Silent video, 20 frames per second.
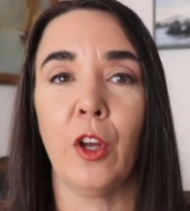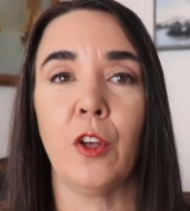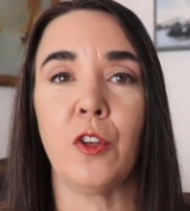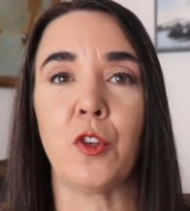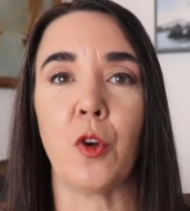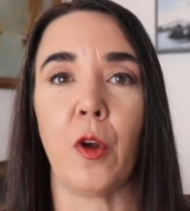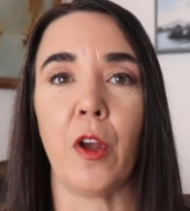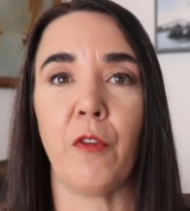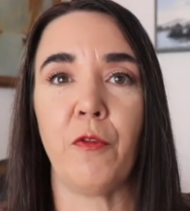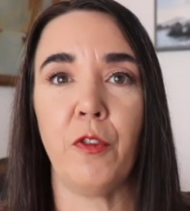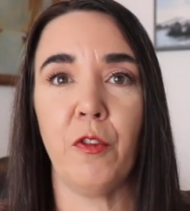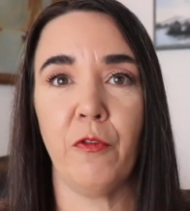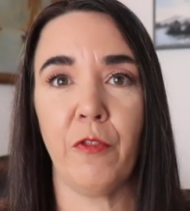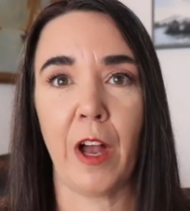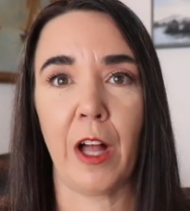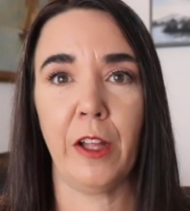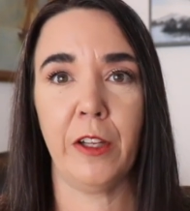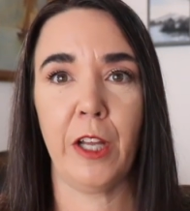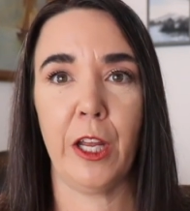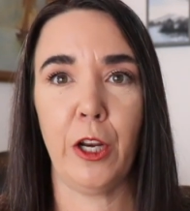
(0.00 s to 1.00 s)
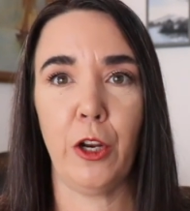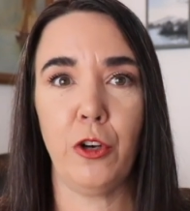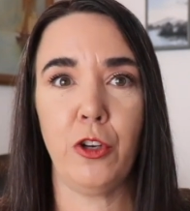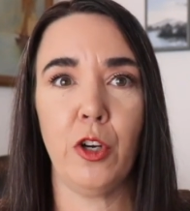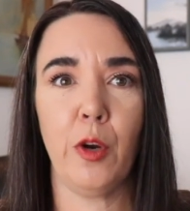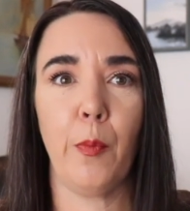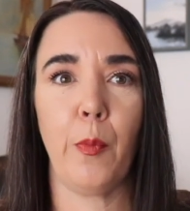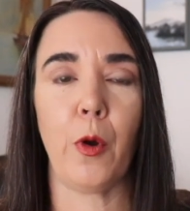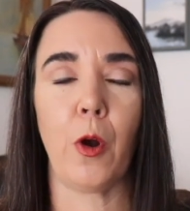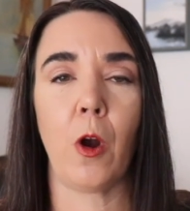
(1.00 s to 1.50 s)
So if you validated
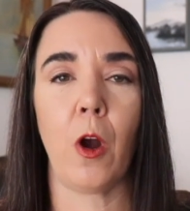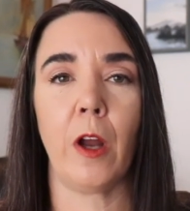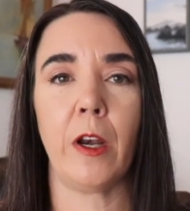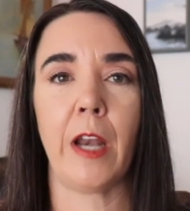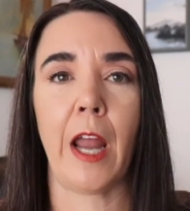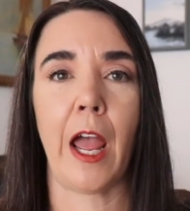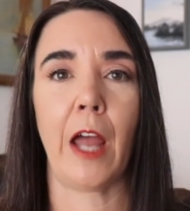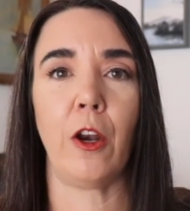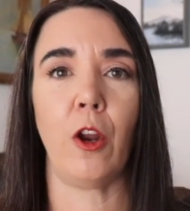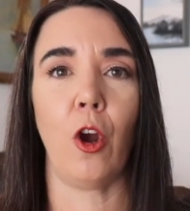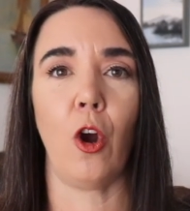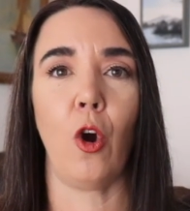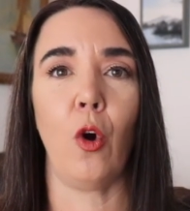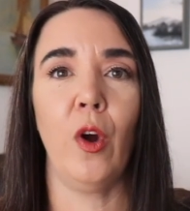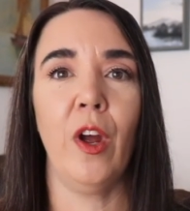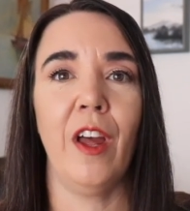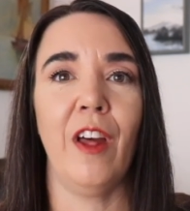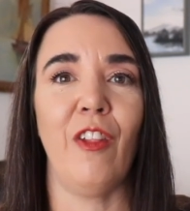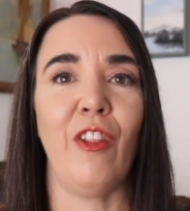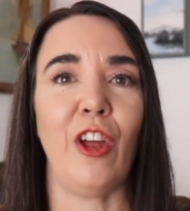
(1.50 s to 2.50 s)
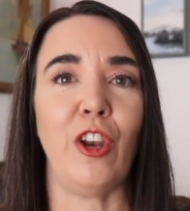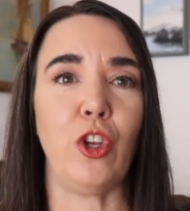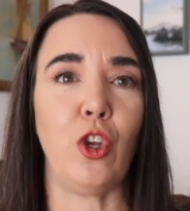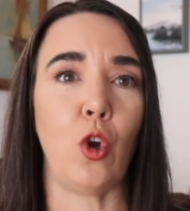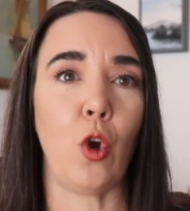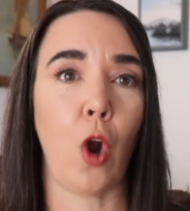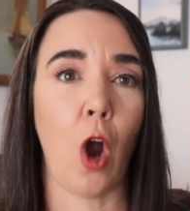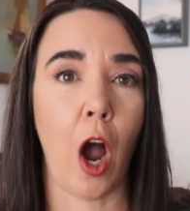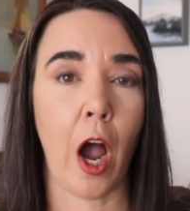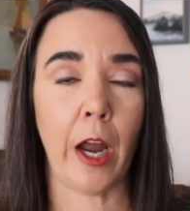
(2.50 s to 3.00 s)
your book on NaNo, then
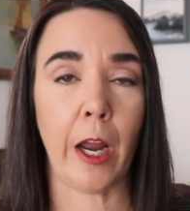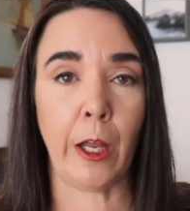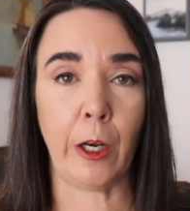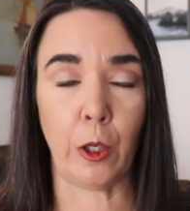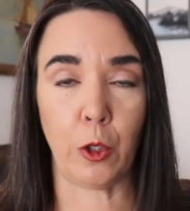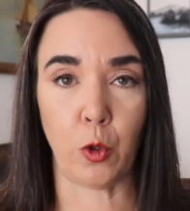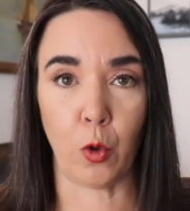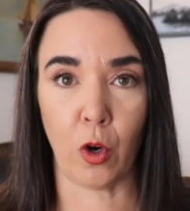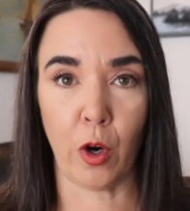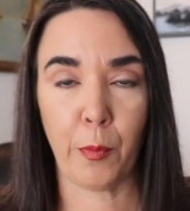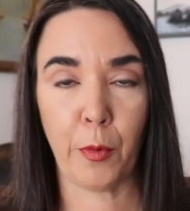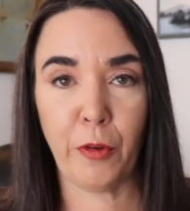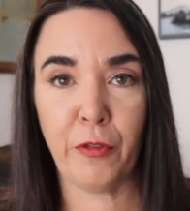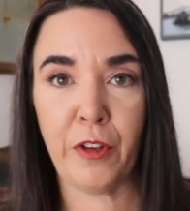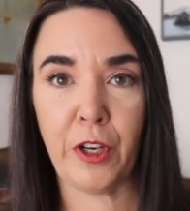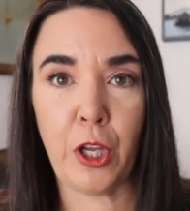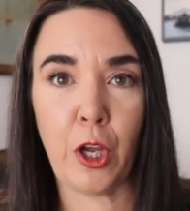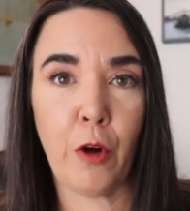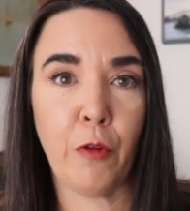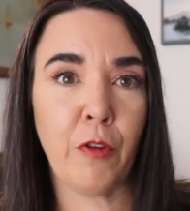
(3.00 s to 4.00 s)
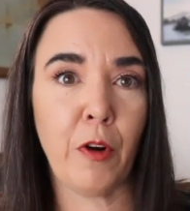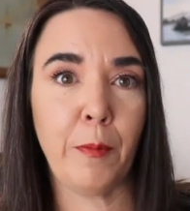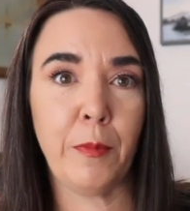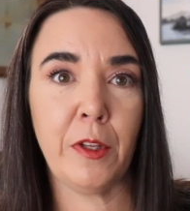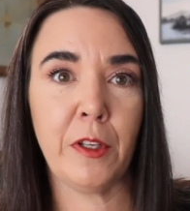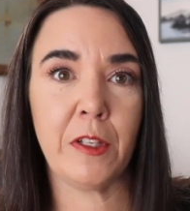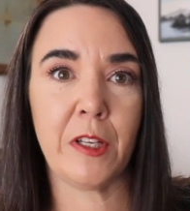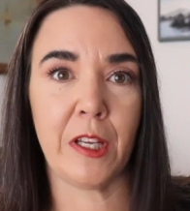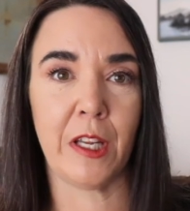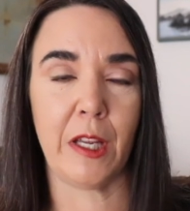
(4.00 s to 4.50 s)
you got an adorable video from
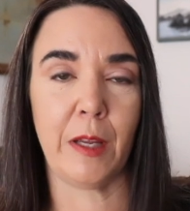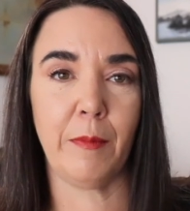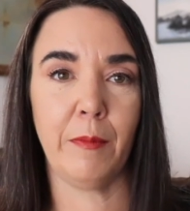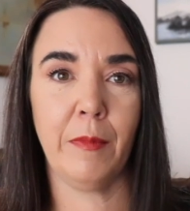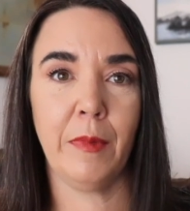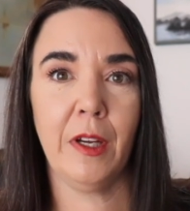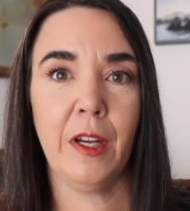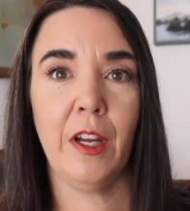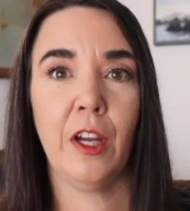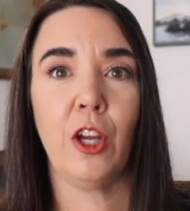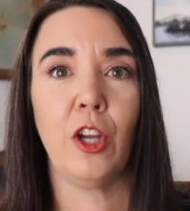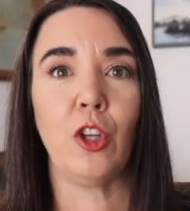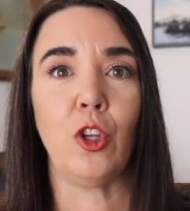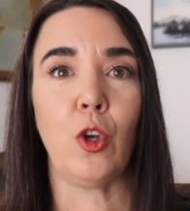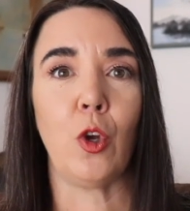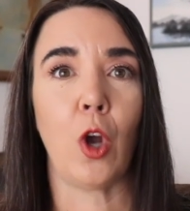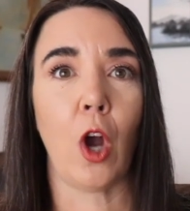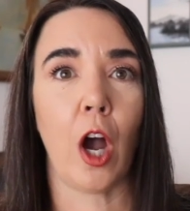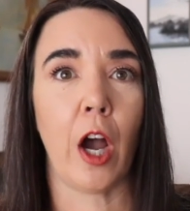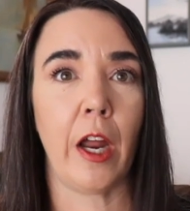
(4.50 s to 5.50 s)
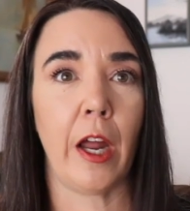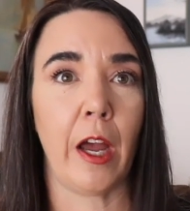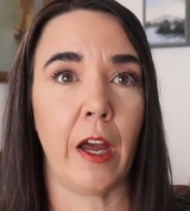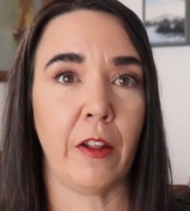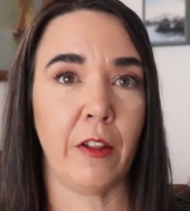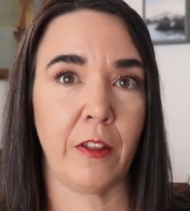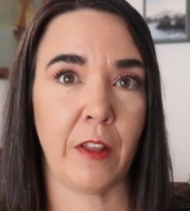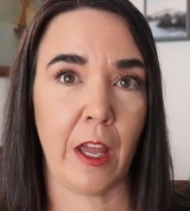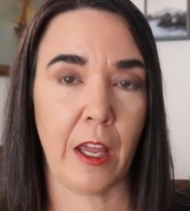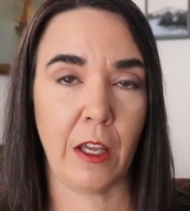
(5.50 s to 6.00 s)
the team. You got
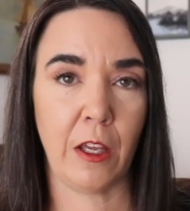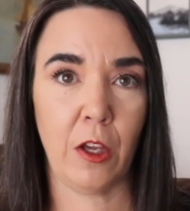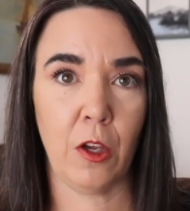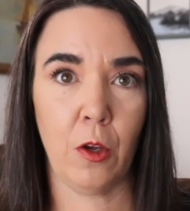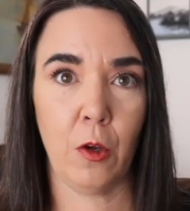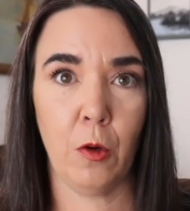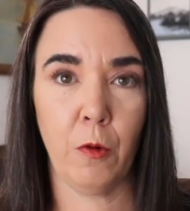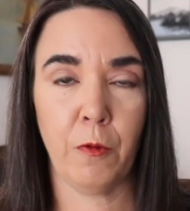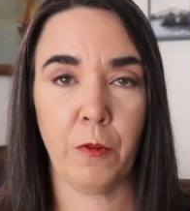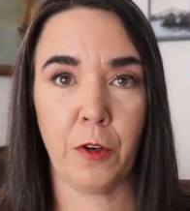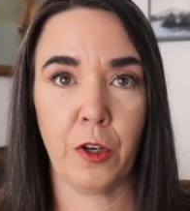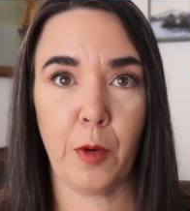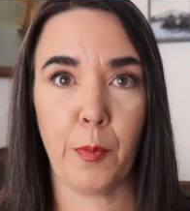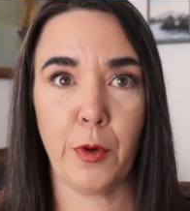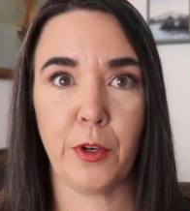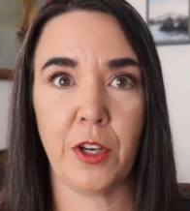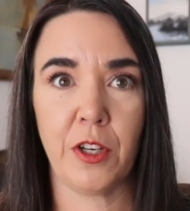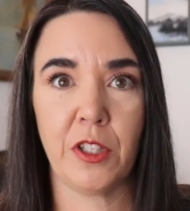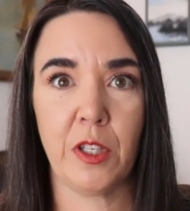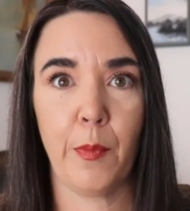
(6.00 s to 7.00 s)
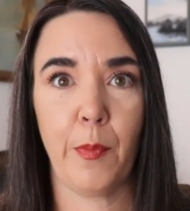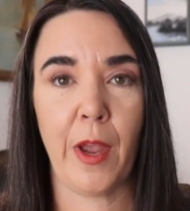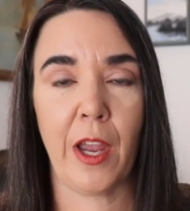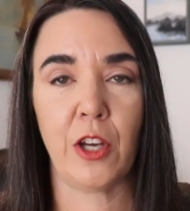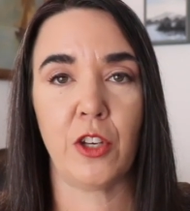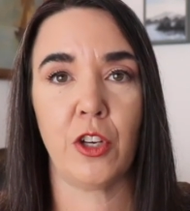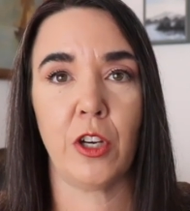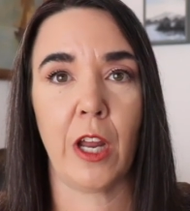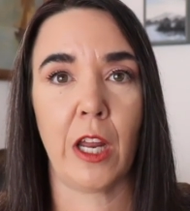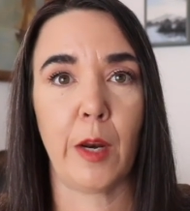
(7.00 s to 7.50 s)
a thank you for your
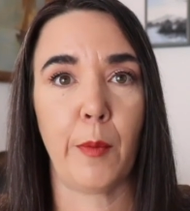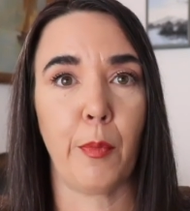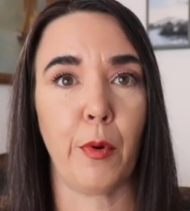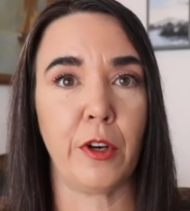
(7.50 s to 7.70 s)
participation and a